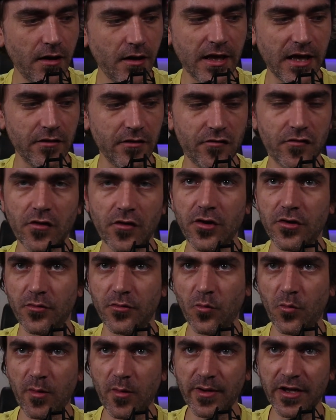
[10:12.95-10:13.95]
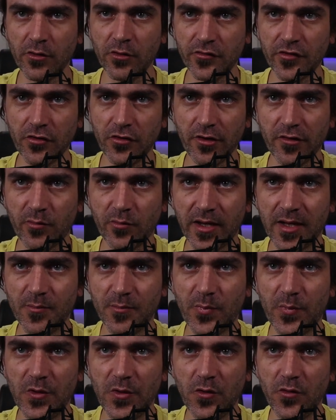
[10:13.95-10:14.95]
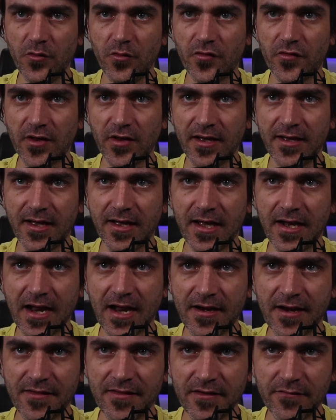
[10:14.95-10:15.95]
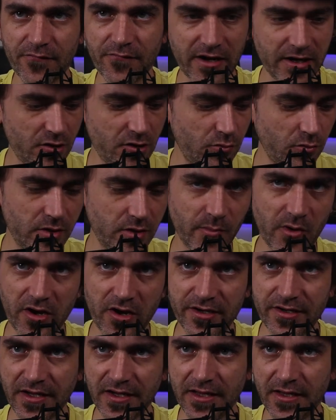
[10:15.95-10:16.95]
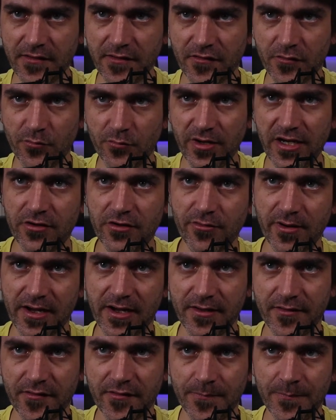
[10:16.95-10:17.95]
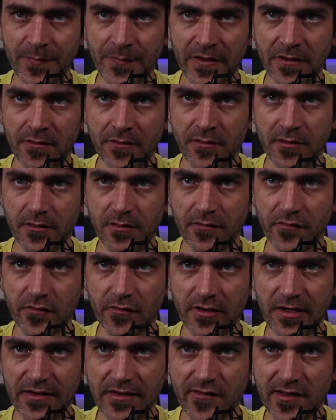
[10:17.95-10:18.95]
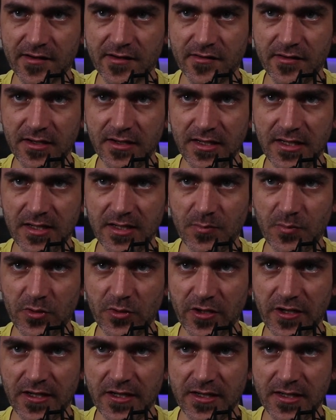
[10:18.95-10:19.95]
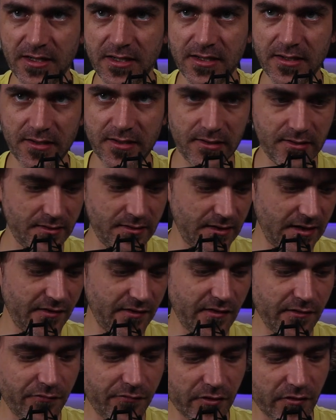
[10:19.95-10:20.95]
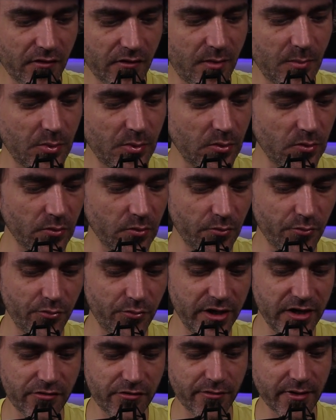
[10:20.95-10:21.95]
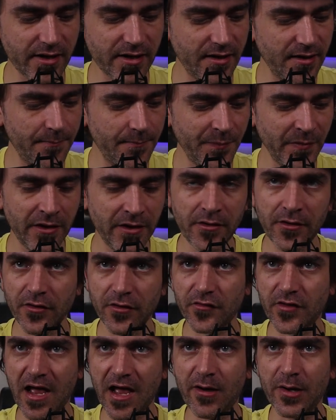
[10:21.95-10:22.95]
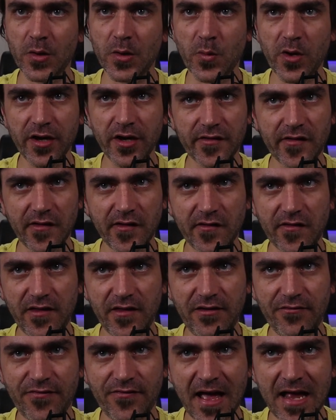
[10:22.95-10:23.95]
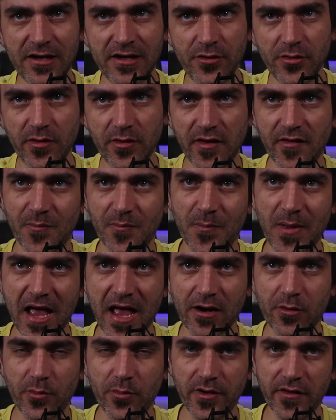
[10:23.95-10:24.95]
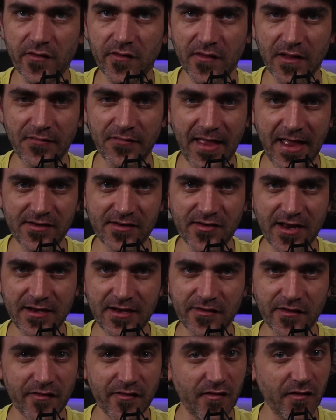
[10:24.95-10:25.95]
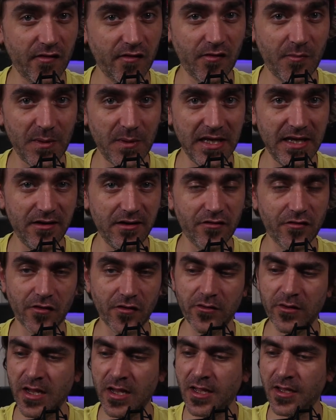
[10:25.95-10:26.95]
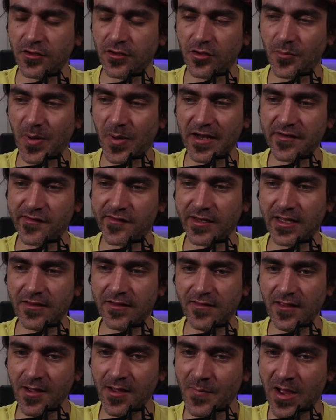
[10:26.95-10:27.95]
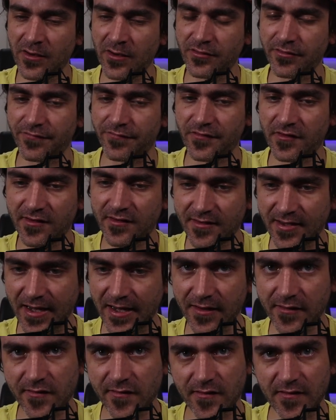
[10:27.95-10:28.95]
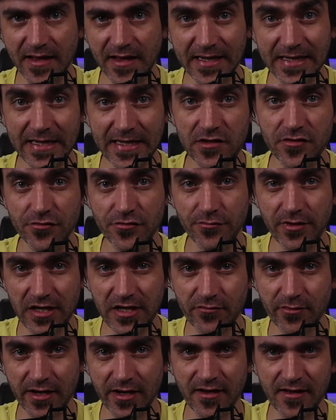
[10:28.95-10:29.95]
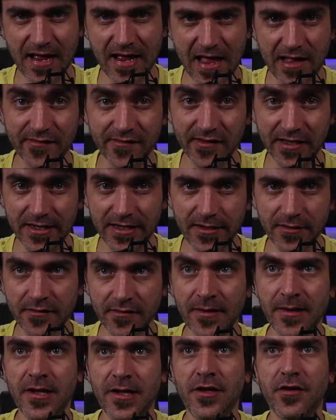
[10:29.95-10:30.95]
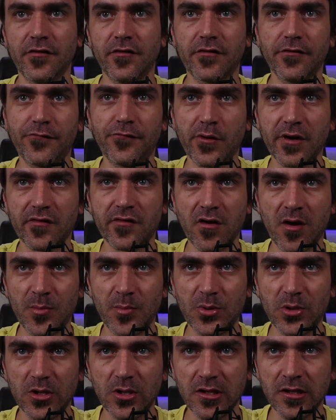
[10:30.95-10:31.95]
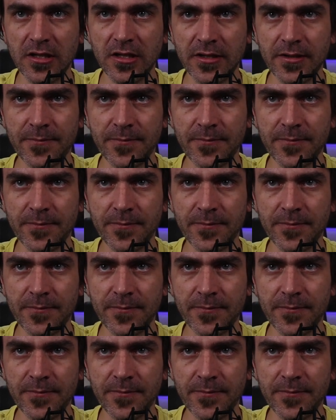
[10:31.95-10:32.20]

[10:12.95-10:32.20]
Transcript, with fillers: Okay, so what we can also do is we can use another very cool command is retriggers. So let's actually put in, let's say, for example, retrigger. So how it works is the value is backwards and that changes the speed. So you're punching in the amount of ticks that each retrigger has in it. So for example,